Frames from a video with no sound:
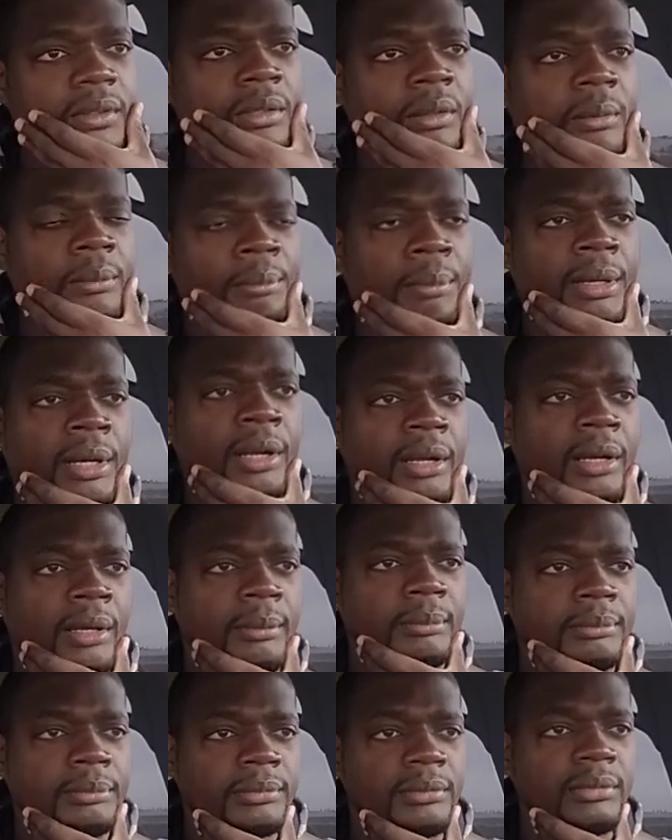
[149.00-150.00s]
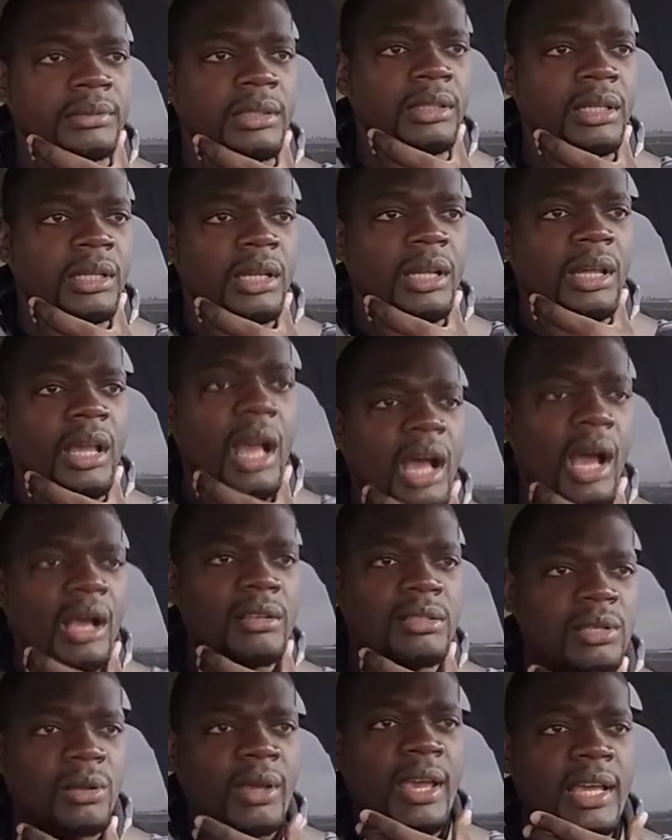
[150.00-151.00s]
But um, I
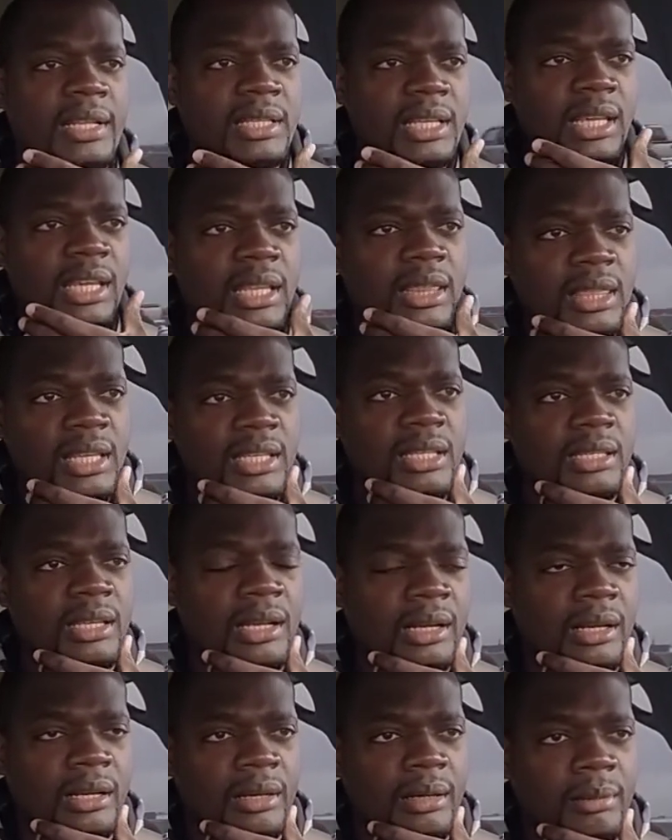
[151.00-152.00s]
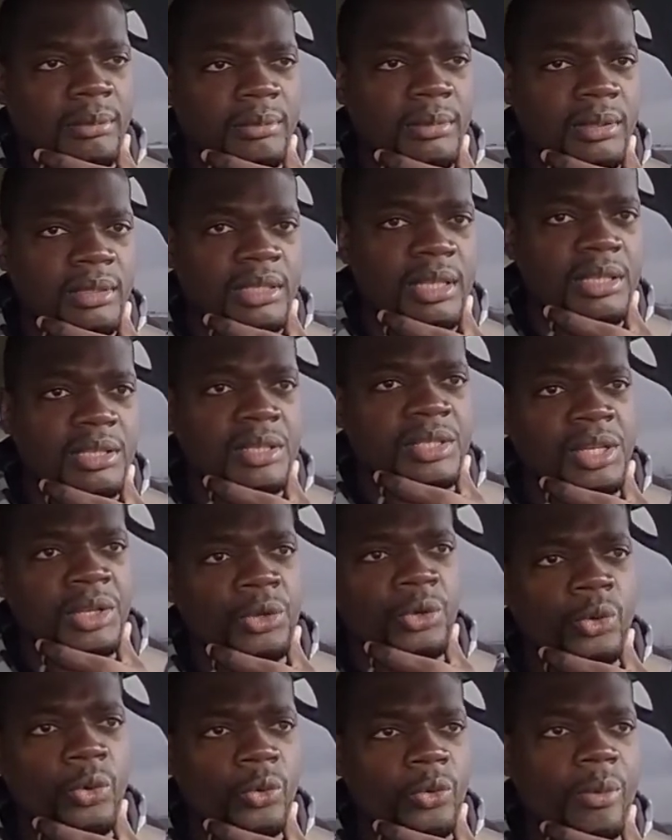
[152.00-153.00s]
also had to get this um this tube